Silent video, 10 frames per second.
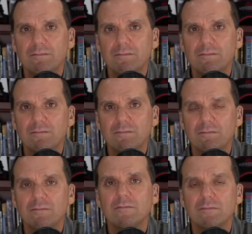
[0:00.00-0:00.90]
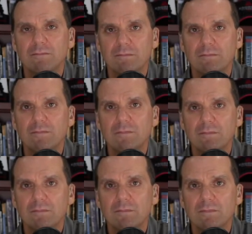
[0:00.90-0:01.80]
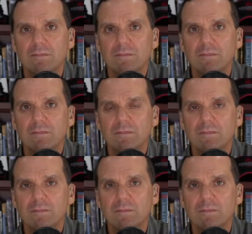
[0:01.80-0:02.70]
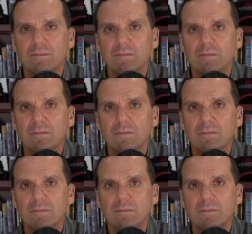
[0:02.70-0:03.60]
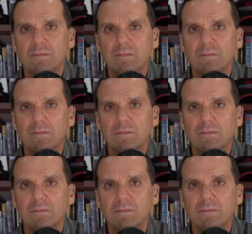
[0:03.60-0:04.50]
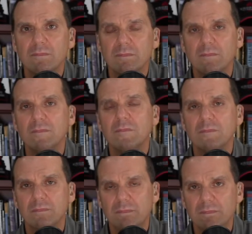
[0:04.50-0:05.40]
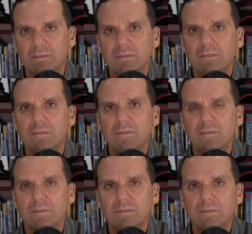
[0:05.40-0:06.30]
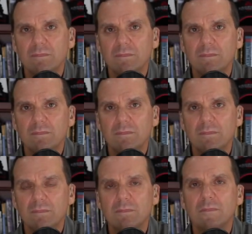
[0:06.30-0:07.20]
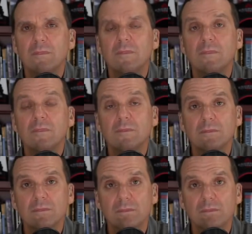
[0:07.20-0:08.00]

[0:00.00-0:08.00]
The person shown says nothing.